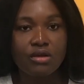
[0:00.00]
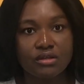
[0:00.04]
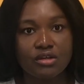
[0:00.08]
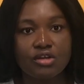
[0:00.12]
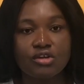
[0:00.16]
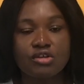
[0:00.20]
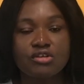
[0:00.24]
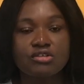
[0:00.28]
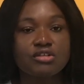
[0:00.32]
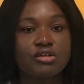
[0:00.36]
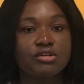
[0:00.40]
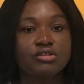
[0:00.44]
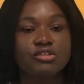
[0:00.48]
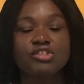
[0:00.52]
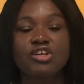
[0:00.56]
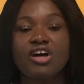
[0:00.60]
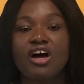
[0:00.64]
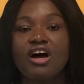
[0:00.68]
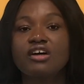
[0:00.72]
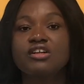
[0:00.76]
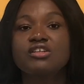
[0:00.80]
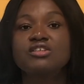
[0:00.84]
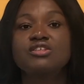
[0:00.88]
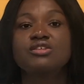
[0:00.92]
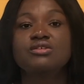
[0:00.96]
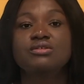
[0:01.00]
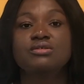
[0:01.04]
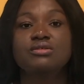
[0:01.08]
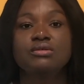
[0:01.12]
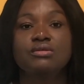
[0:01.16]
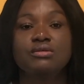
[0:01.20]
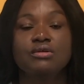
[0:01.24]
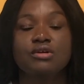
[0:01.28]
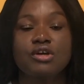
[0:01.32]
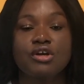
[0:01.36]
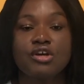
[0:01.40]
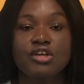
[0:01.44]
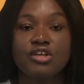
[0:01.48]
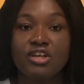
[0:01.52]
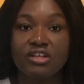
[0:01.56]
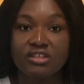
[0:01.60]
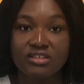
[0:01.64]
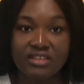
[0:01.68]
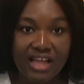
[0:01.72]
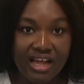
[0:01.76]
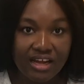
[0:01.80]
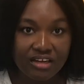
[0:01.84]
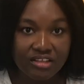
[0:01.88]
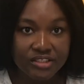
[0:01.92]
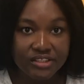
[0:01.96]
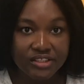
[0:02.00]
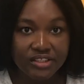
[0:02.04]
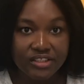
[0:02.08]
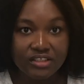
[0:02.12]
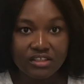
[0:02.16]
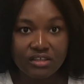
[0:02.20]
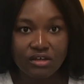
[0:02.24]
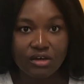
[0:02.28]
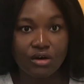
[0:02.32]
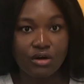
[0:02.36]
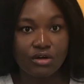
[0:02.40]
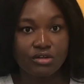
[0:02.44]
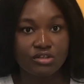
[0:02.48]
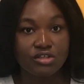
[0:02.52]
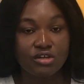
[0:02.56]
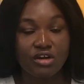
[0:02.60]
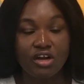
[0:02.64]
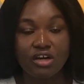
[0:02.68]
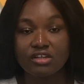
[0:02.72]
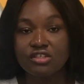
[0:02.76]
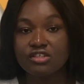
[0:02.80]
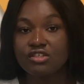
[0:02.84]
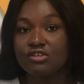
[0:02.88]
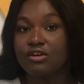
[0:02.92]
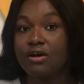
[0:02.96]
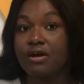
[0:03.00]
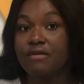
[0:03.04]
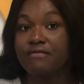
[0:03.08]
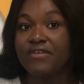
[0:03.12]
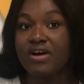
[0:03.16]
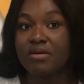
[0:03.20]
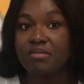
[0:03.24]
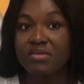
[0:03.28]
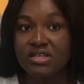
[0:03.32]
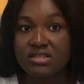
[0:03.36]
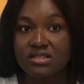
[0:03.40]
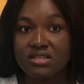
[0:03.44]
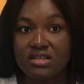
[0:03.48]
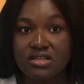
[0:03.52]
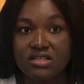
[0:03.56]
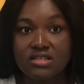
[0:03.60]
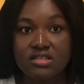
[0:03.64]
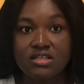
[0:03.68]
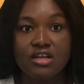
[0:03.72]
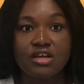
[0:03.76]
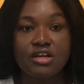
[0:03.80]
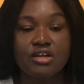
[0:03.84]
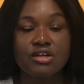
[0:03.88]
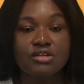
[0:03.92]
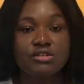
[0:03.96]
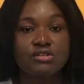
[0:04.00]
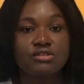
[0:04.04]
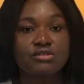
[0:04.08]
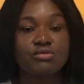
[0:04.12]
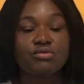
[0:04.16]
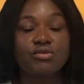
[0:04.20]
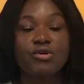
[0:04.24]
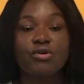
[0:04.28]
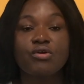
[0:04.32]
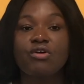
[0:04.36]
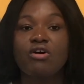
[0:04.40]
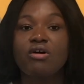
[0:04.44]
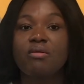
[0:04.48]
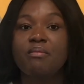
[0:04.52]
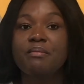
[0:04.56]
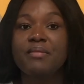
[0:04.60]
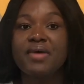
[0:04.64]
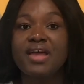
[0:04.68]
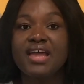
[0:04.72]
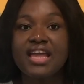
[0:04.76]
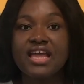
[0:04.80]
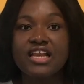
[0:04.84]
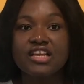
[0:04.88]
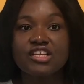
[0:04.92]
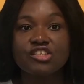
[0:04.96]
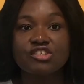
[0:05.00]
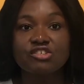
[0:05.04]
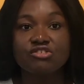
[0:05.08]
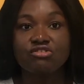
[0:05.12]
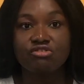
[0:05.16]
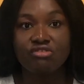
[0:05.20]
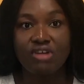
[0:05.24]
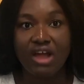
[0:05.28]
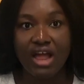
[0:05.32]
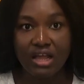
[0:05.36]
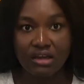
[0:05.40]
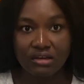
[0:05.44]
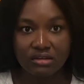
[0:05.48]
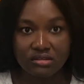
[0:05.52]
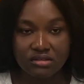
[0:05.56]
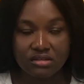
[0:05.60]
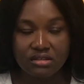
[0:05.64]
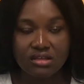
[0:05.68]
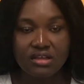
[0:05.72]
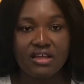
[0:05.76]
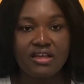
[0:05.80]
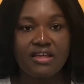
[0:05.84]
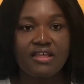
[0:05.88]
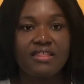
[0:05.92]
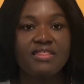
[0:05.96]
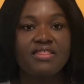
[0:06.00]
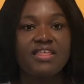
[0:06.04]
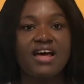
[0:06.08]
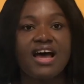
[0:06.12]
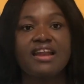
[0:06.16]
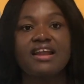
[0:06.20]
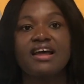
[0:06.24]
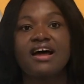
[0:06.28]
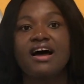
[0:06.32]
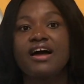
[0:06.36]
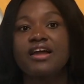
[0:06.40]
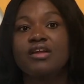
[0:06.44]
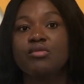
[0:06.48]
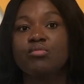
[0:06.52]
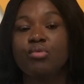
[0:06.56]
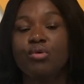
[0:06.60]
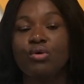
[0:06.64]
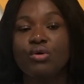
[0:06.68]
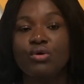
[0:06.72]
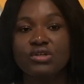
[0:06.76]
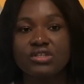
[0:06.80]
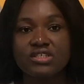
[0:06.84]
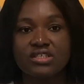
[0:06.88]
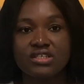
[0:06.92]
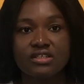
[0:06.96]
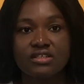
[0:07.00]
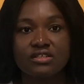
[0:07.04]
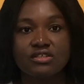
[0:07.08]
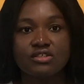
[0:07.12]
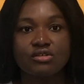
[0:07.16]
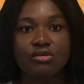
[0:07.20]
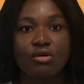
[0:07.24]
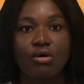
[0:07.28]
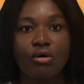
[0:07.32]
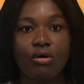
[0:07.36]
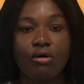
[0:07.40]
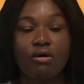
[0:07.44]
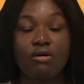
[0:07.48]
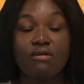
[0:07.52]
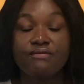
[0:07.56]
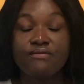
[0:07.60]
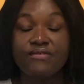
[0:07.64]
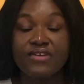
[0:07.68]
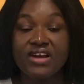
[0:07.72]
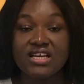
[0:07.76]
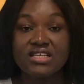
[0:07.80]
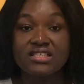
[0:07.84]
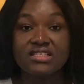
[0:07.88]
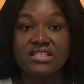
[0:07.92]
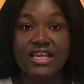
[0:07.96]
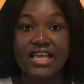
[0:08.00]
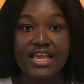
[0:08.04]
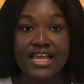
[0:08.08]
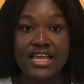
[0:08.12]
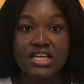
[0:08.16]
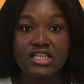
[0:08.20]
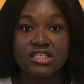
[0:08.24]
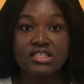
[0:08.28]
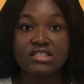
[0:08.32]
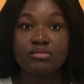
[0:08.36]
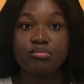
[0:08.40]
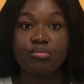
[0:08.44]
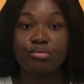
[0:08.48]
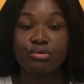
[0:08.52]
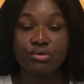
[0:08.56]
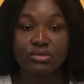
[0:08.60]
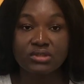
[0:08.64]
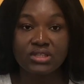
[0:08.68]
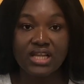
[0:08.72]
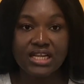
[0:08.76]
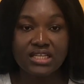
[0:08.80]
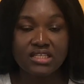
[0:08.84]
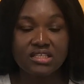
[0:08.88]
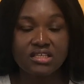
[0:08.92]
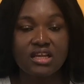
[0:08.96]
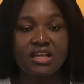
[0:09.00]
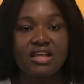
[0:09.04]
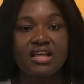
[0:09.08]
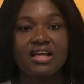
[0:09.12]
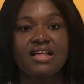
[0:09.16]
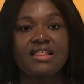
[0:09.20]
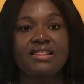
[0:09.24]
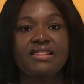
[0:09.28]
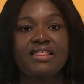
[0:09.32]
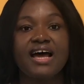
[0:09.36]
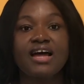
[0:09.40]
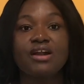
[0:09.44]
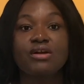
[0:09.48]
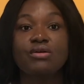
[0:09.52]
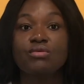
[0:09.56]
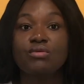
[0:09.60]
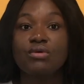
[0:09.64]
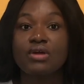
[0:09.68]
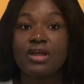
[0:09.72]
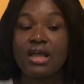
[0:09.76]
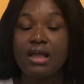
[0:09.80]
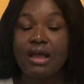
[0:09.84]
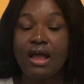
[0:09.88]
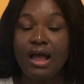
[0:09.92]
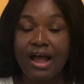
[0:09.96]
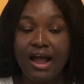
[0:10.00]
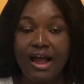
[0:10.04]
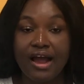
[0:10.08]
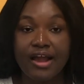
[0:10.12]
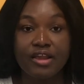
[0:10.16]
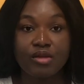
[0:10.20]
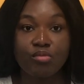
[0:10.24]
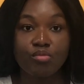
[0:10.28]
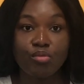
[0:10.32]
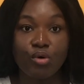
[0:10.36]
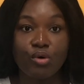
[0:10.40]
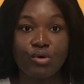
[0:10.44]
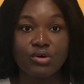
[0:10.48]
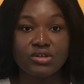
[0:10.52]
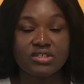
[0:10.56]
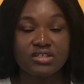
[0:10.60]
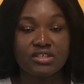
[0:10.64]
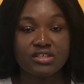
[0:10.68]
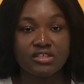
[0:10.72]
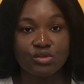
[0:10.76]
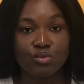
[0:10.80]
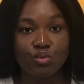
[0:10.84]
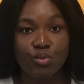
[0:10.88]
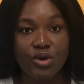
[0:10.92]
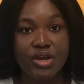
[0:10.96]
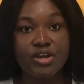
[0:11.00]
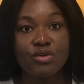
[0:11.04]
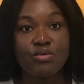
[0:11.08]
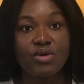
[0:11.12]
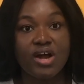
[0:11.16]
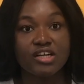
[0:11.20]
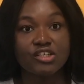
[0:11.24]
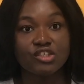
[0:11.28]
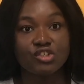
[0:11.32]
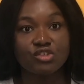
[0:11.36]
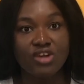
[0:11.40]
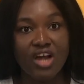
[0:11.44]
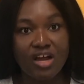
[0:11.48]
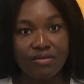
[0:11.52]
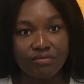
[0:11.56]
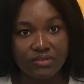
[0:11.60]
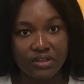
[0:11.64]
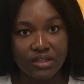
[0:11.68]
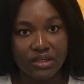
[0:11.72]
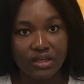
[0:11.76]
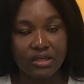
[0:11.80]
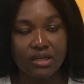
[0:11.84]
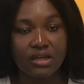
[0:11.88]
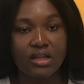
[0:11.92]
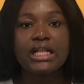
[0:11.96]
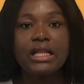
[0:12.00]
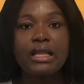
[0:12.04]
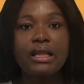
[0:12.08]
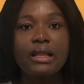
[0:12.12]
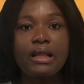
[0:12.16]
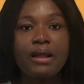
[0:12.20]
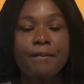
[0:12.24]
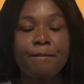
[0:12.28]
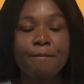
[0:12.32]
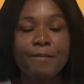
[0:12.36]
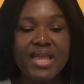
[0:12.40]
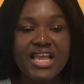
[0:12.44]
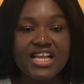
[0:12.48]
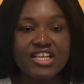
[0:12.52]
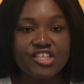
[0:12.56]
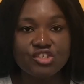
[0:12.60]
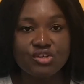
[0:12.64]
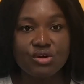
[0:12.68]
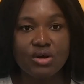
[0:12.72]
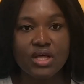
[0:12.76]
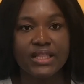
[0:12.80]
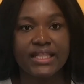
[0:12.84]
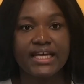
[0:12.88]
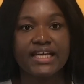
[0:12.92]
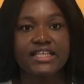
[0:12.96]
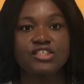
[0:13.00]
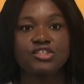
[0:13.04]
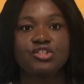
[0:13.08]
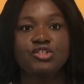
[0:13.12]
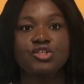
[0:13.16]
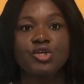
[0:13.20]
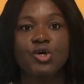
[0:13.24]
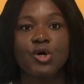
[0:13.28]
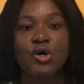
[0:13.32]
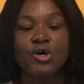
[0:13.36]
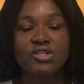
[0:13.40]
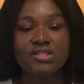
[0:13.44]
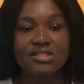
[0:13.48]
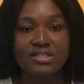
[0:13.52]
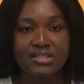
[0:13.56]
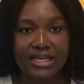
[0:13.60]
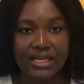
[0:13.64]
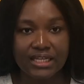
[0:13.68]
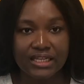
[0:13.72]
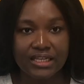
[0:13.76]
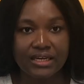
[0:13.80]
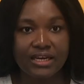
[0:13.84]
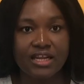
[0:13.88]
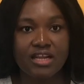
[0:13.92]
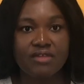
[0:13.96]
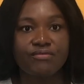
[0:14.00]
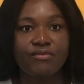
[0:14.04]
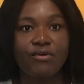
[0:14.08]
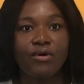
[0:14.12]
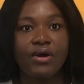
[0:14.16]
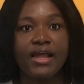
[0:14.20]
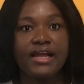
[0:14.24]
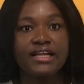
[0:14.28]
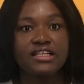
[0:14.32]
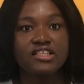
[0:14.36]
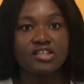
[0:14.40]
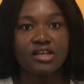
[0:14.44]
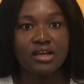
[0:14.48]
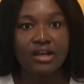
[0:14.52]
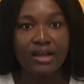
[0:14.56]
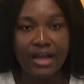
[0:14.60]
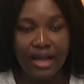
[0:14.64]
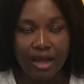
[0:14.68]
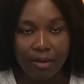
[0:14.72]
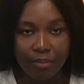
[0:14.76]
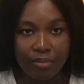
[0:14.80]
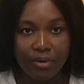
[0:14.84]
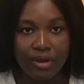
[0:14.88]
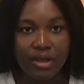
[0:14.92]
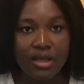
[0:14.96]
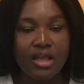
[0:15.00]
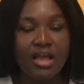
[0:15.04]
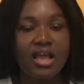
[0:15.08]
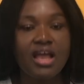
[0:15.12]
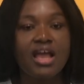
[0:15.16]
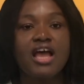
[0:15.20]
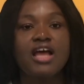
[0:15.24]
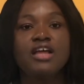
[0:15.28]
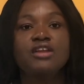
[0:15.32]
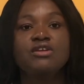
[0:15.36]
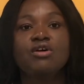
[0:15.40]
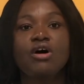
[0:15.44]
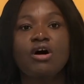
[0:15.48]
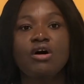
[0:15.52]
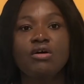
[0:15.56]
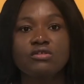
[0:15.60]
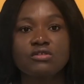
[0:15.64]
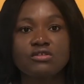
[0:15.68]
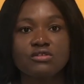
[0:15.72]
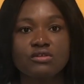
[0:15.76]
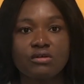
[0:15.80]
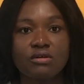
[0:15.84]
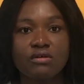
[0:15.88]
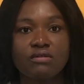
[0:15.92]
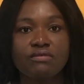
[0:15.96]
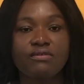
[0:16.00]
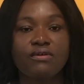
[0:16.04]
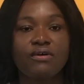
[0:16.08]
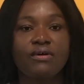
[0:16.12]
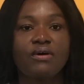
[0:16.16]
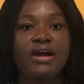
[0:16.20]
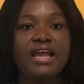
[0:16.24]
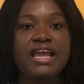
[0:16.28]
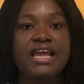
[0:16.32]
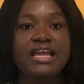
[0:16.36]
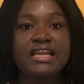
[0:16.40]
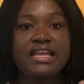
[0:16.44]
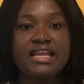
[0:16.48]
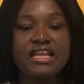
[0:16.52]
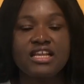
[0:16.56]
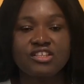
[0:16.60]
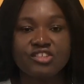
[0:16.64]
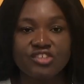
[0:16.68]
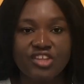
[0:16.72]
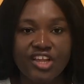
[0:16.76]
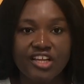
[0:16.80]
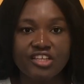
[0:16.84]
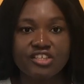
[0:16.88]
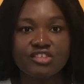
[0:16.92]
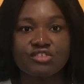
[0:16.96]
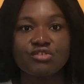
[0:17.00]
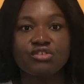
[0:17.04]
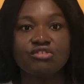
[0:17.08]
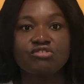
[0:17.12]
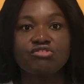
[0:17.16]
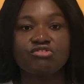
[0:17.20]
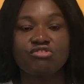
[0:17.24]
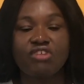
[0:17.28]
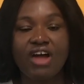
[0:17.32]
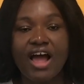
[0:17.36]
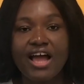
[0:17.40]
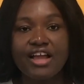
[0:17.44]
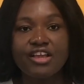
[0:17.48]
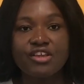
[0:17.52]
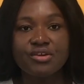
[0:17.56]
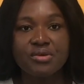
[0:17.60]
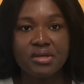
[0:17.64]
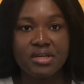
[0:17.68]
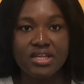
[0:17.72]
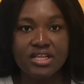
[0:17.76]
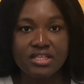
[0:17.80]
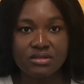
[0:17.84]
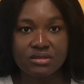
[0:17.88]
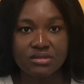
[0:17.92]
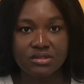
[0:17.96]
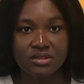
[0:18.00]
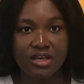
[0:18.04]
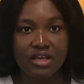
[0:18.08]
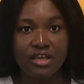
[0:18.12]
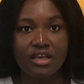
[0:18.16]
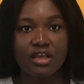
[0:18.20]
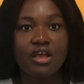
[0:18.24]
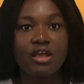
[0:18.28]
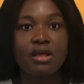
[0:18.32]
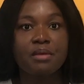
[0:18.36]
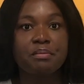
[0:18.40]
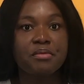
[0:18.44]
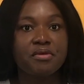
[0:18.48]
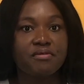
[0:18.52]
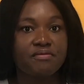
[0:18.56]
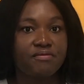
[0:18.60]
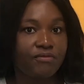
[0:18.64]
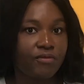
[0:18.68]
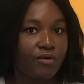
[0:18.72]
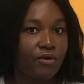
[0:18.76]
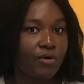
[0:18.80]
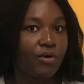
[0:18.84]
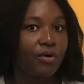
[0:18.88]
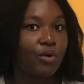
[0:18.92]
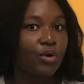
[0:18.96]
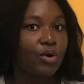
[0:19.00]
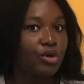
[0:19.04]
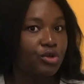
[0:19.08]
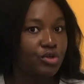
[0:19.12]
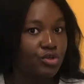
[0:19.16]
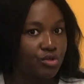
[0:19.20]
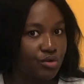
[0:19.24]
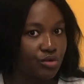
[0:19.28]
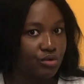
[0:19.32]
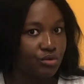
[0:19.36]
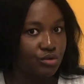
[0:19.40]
So talk to your doctor or talk to your pharmacist to recommend drugs that are important or first aid products that are important when you are traveling. And make sure that you go to the clinic for a checkup and also for any injection or drug you need to take before you